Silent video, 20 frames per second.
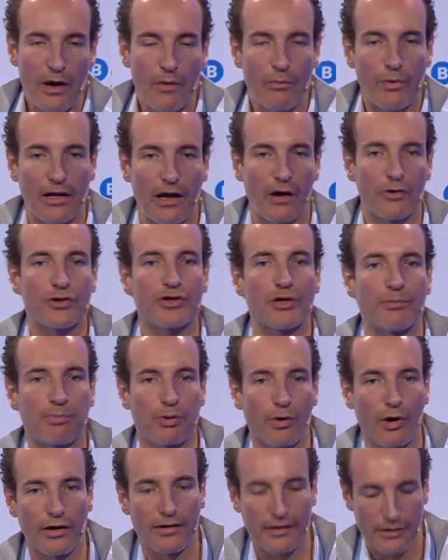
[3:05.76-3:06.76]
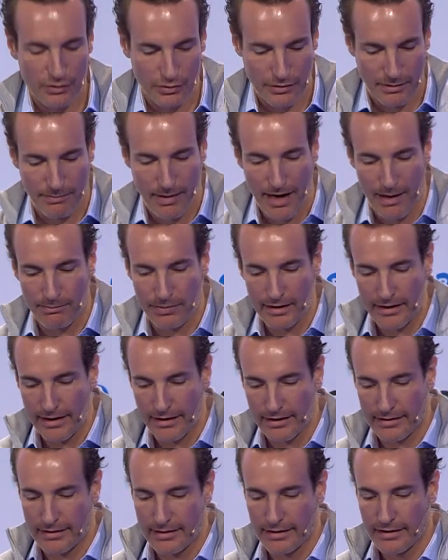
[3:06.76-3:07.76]
We launched the product to the
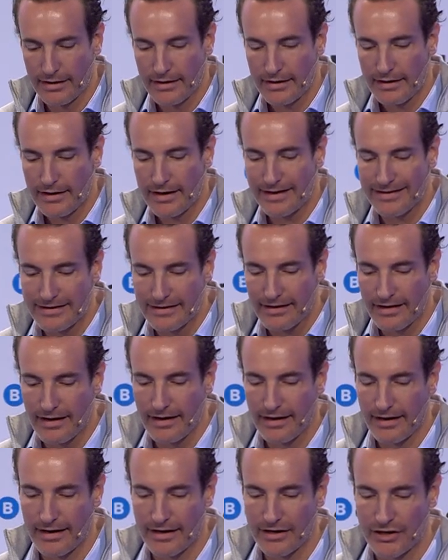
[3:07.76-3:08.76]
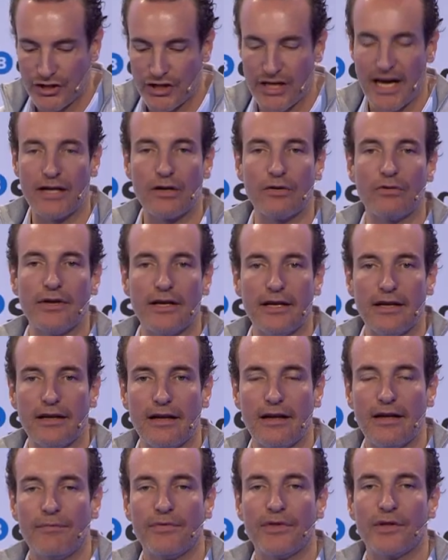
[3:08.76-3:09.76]
public in uh, January
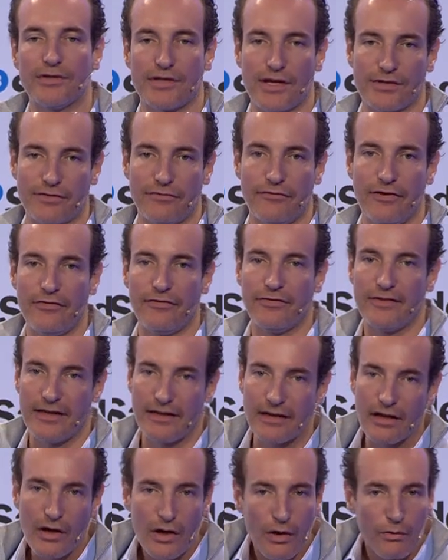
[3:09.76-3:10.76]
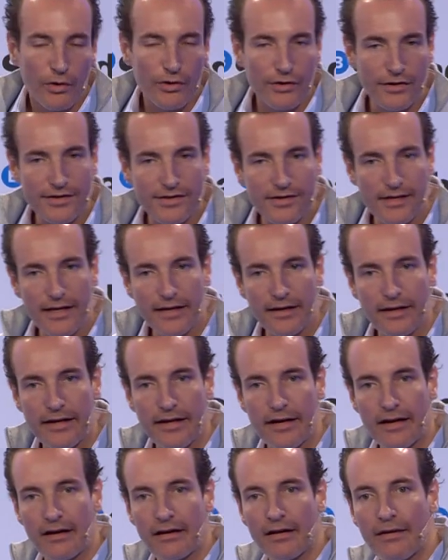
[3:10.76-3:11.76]
2015. What you're seeing
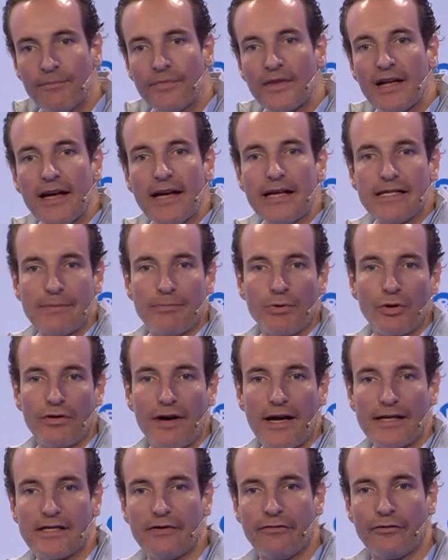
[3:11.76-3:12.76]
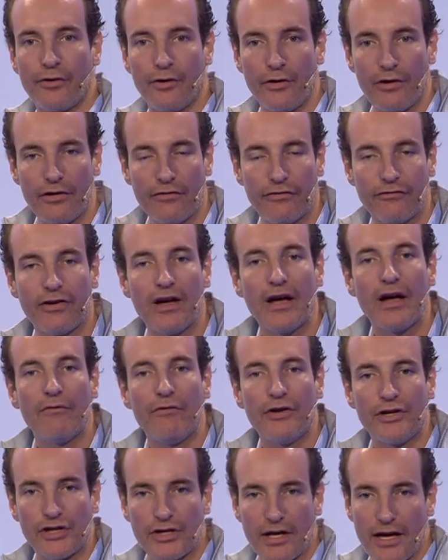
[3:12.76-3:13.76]
here is a progressive curve.
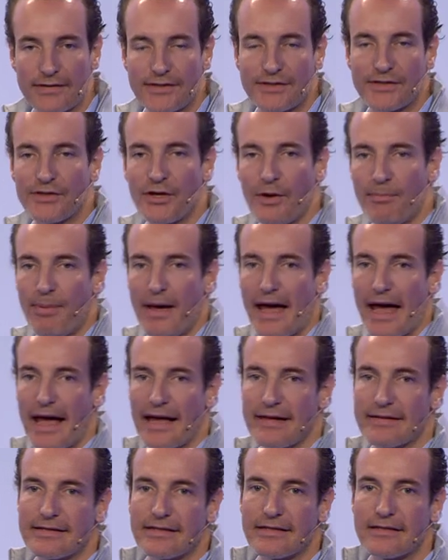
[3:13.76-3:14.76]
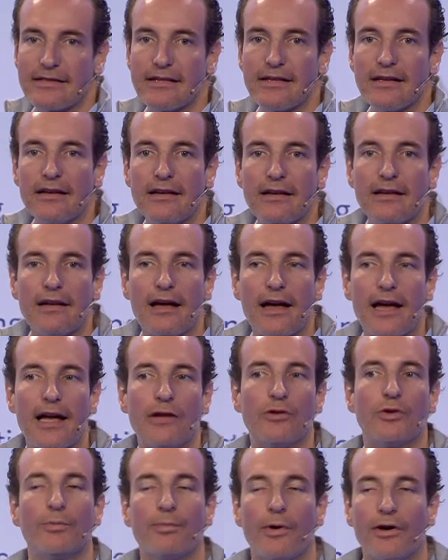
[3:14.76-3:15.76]
We just surpassed uh,
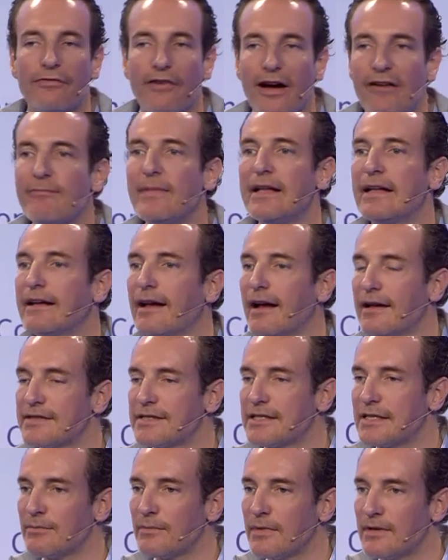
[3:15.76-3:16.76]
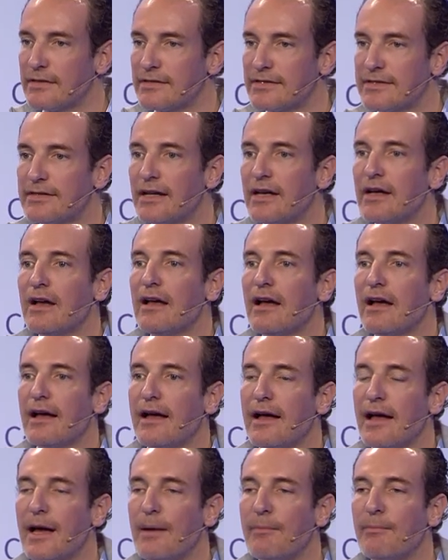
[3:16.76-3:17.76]
2.5 million customers,
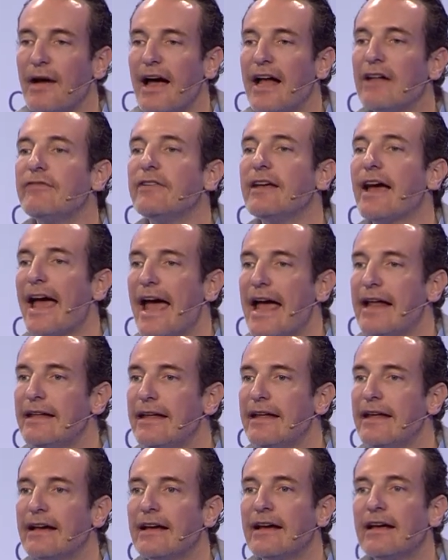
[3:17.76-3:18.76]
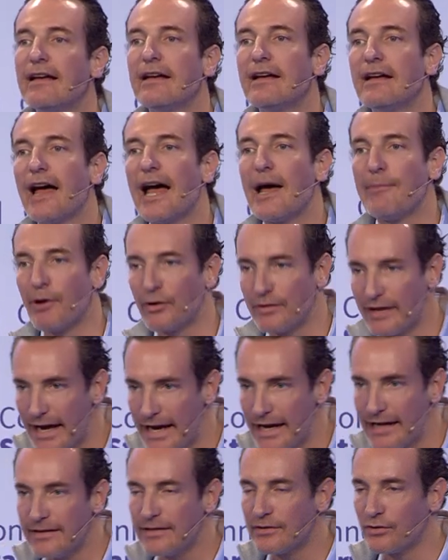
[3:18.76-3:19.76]
um, and we are adding about
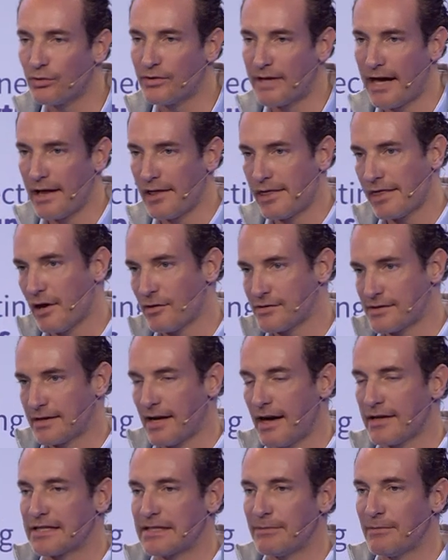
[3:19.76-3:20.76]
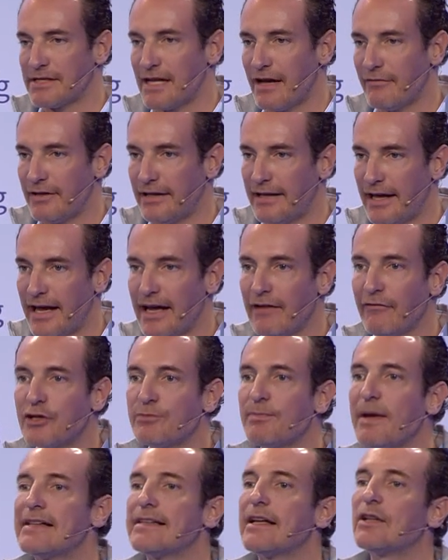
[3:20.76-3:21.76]
8 to 10,000 customers every day, which
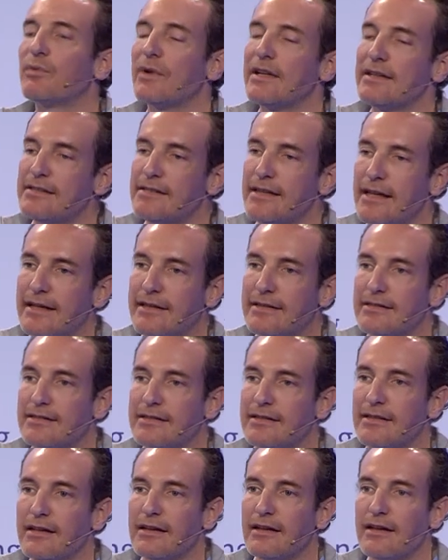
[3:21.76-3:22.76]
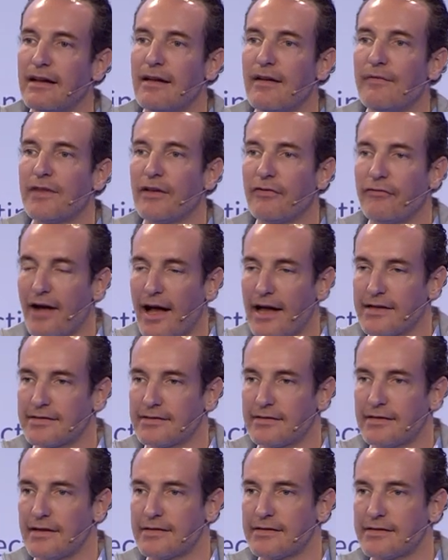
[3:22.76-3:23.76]
makes N26 the
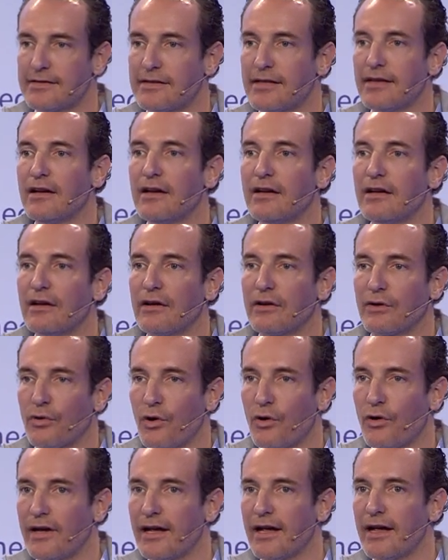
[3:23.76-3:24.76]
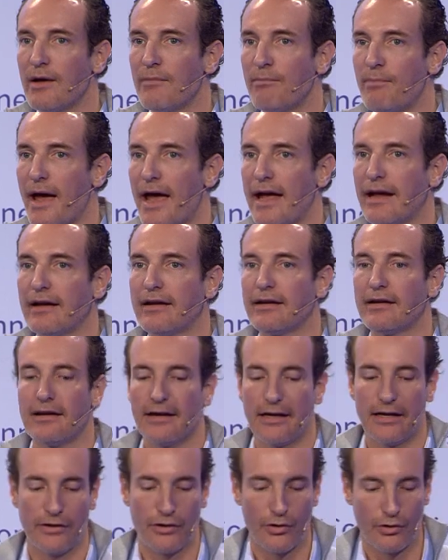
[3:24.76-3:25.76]
fastest growing bank
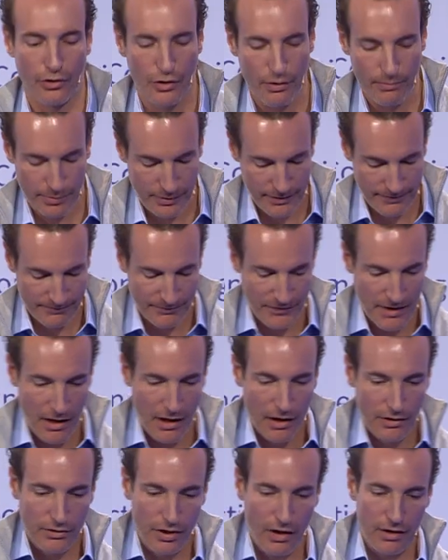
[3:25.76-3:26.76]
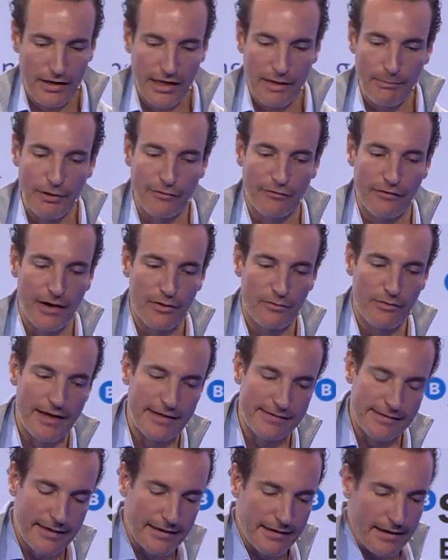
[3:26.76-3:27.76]
in Europe. Talking about
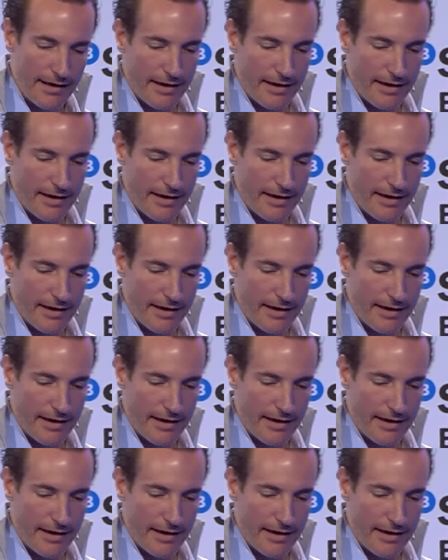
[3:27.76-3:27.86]
fundraising.